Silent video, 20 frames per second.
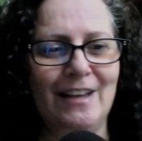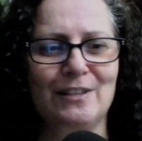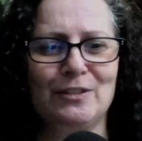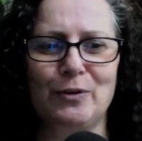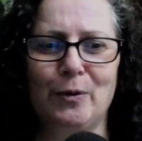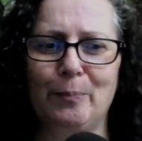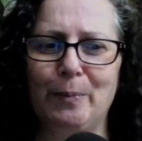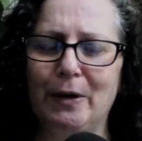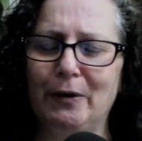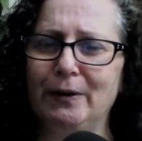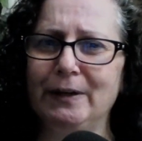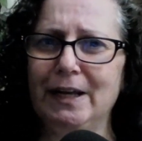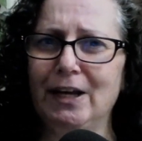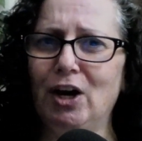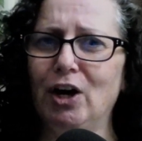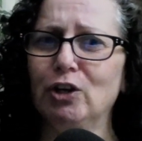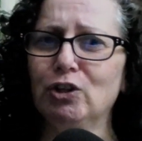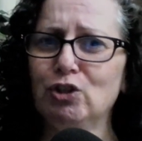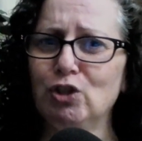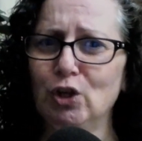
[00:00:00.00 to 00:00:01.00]
so apparently, he
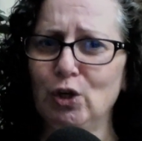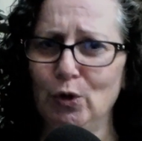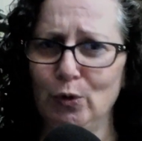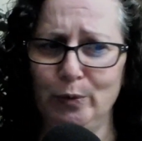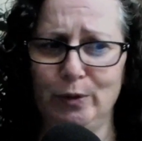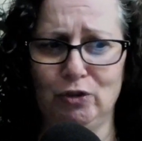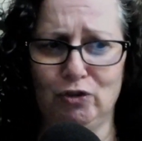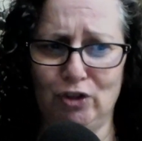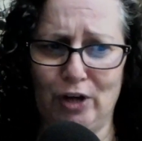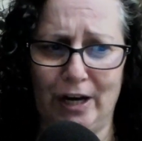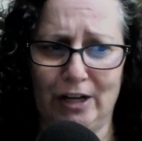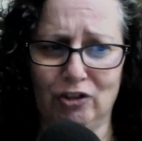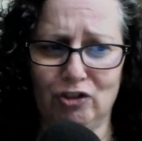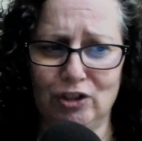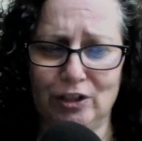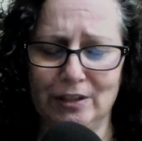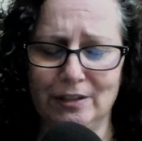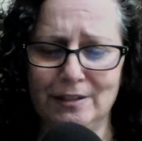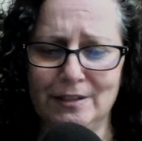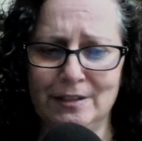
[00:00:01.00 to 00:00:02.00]
got two
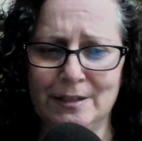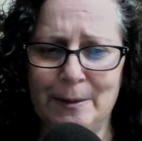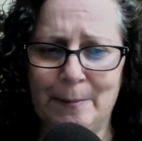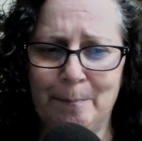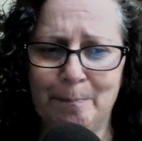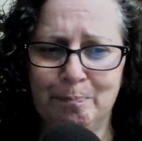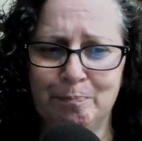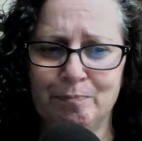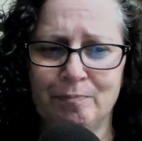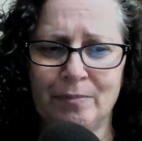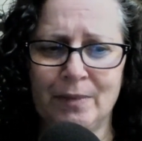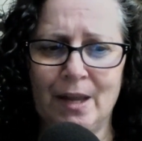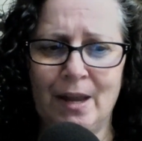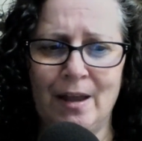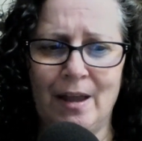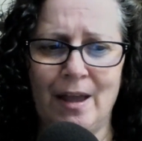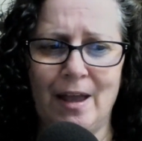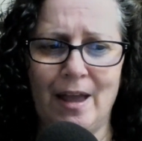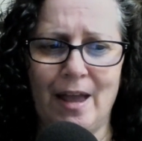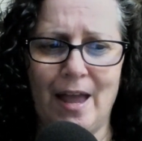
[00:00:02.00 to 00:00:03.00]
injections,
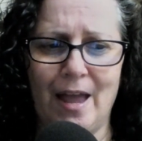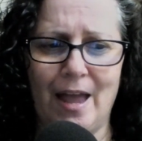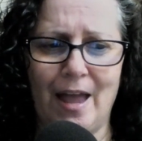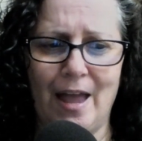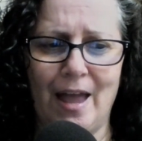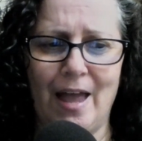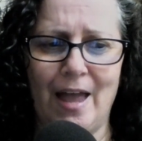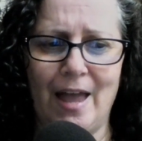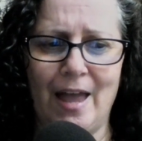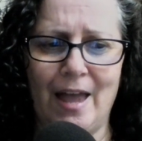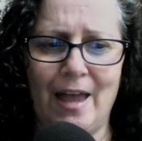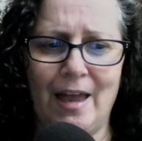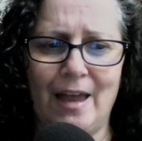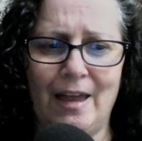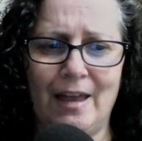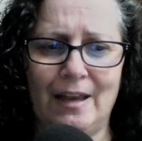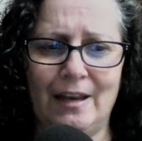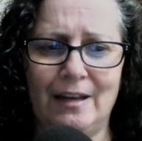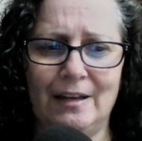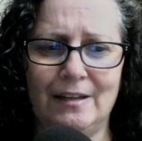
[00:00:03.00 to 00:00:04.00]

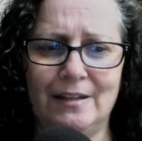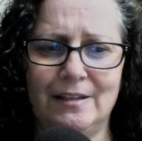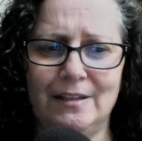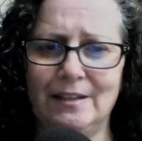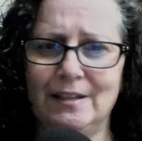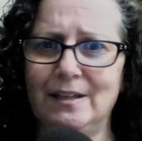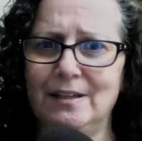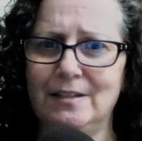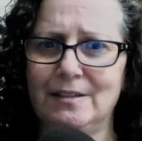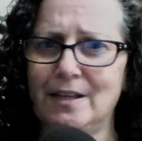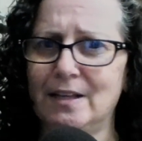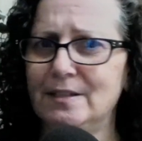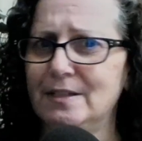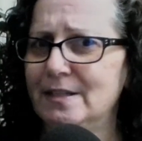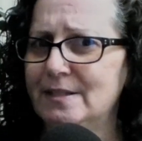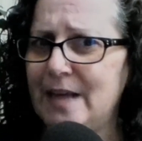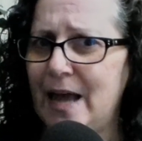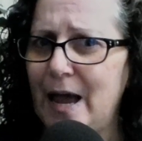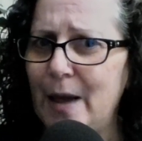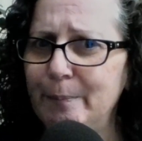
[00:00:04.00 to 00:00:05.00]
and he says
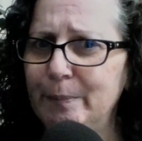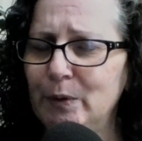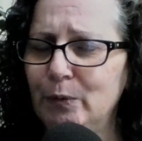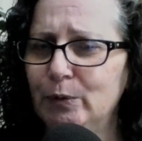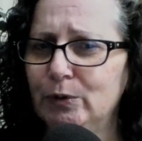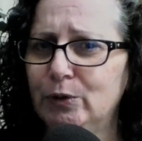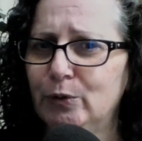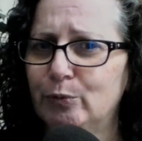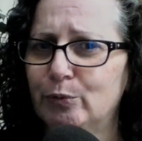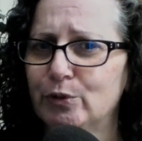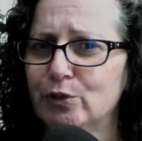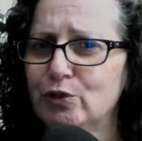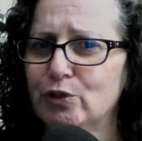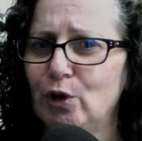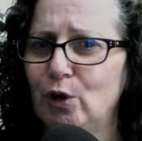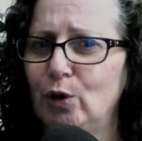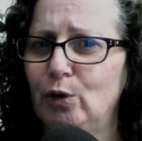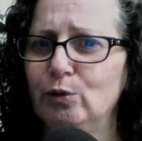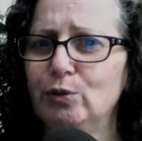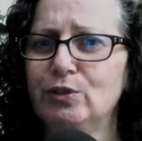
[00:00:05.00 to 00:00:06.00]
he's happy with the
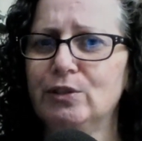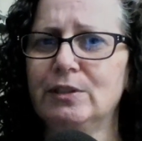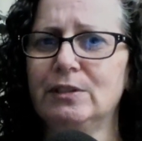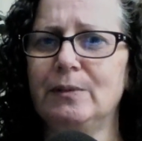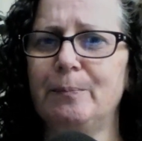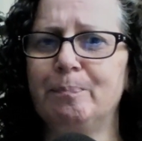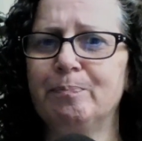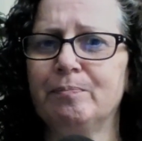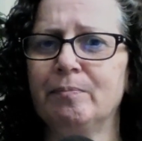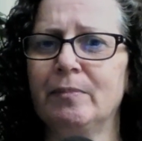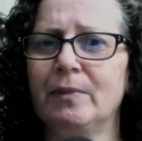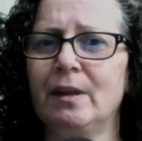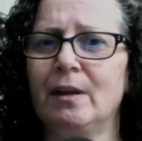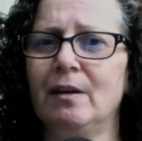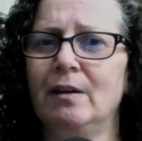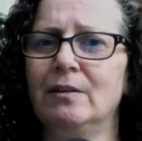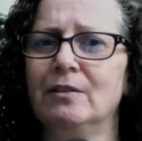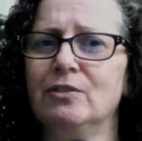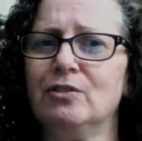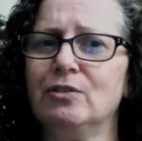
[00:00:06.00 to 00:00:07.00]
results.
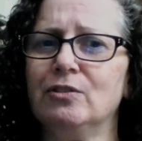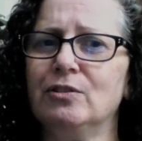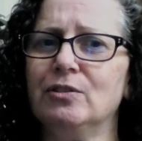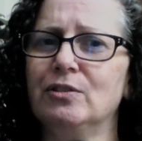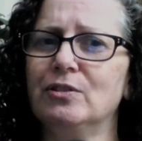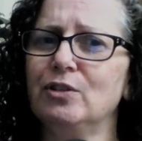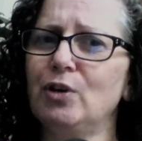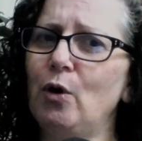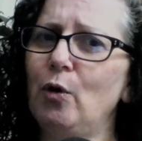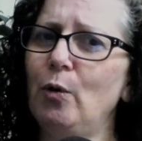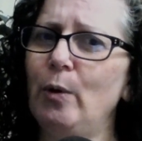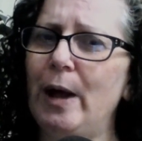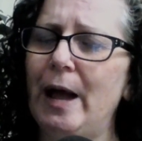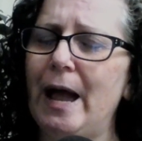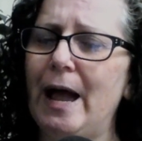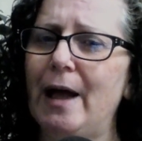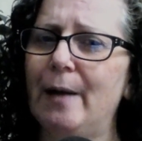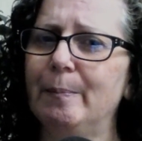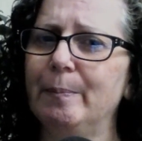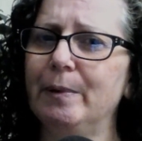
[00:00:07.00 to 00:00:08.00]
So
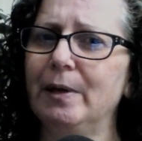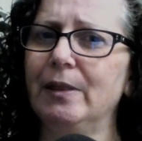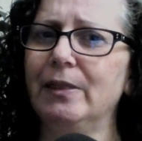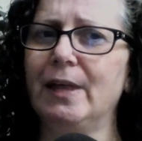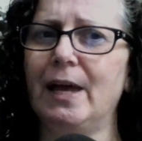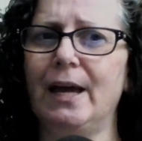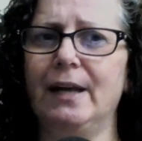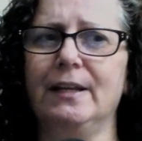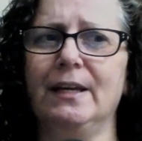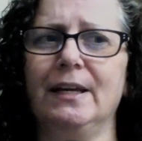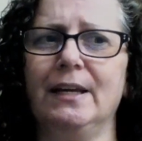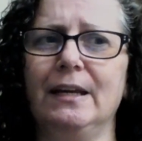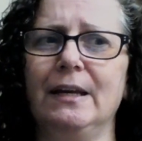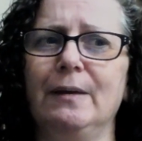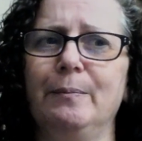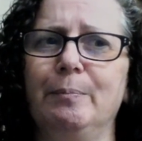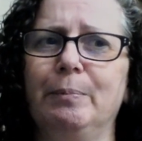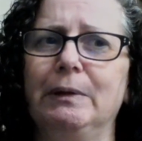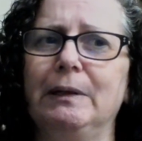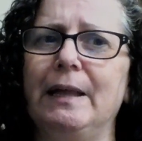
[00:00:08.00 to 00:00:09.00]
happy that
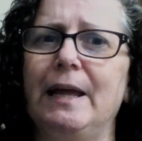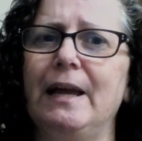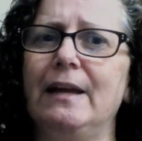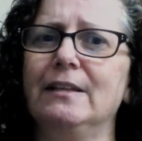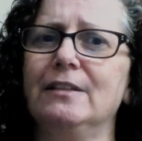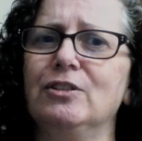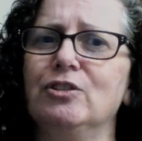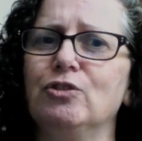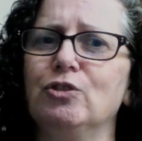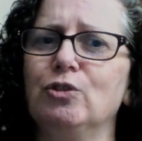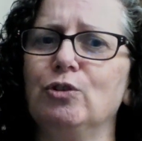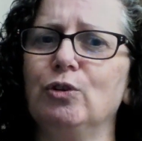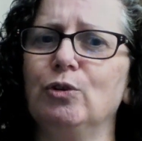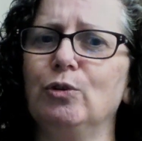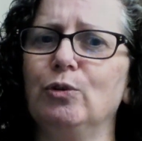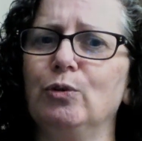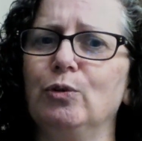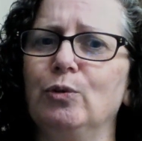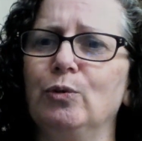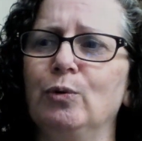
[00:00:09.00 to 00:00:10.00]
he plans
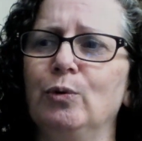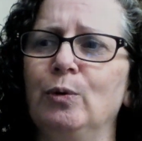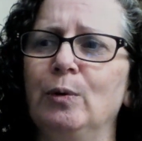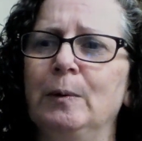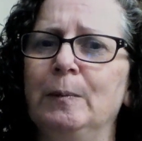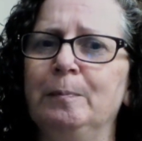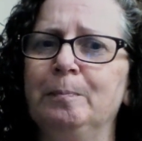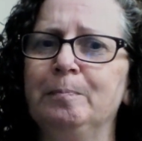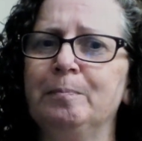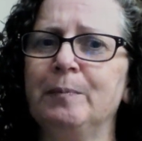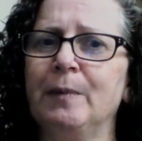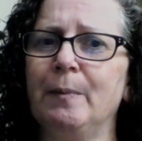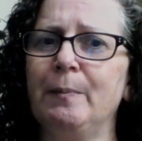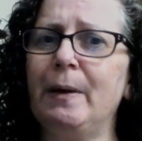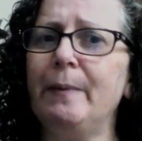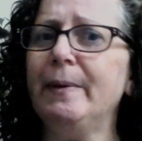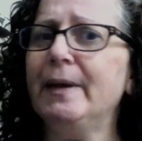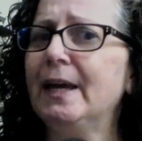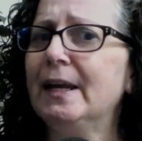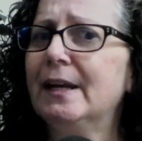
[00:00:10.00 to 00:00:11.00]
to
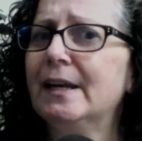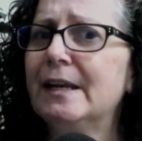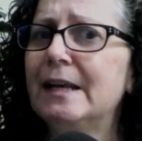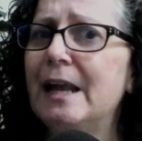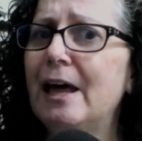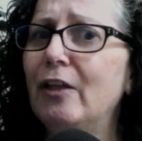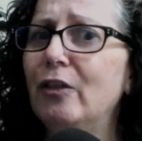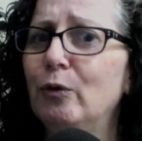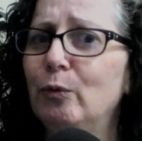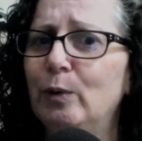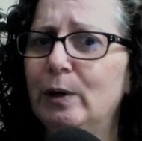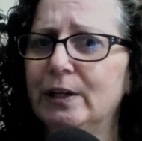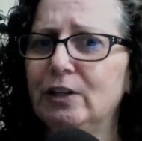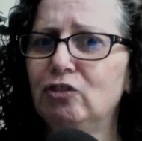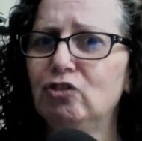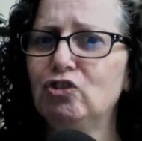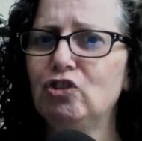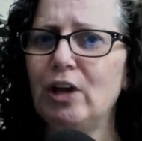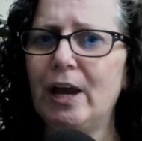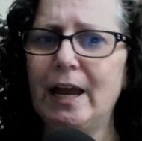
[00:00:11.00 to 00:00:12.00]
Maybe get another one
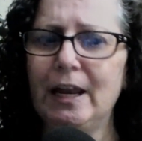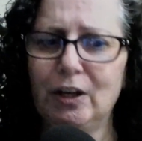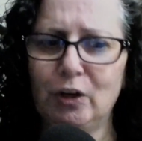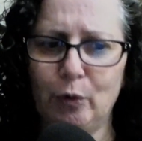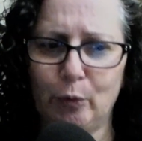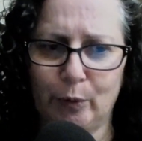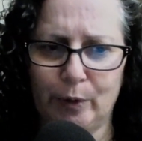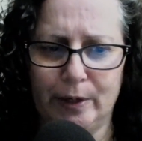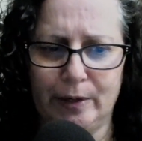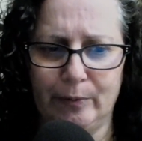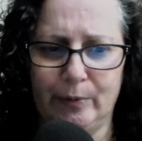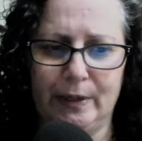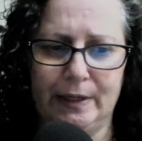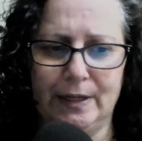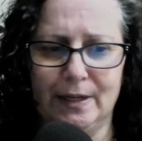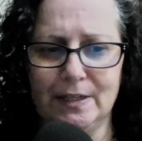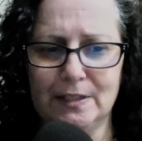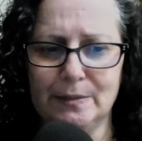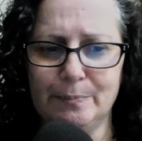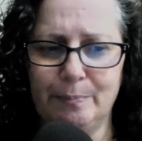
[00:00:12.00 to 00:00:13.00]
in January when
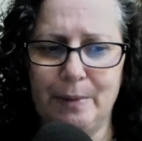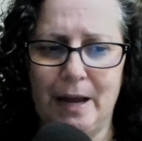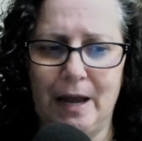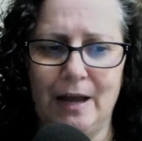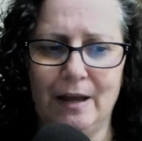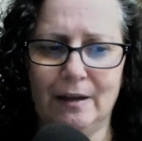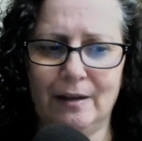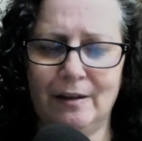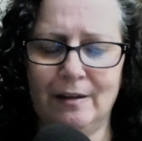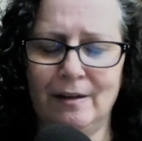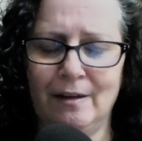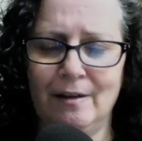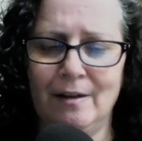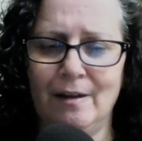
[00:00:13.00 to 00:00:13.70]
he's back.